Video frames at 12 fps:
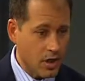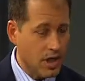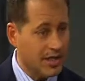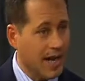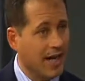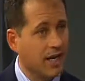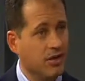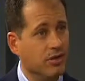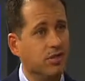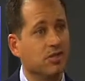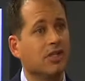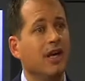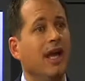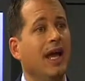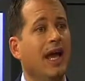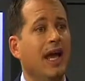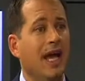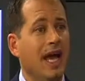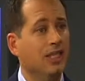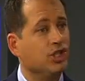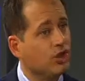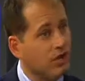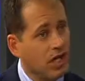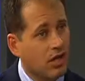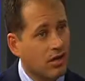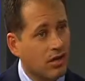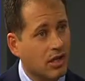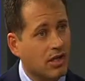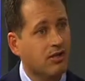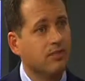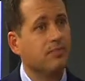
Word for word: a diagnosis, and treat early. You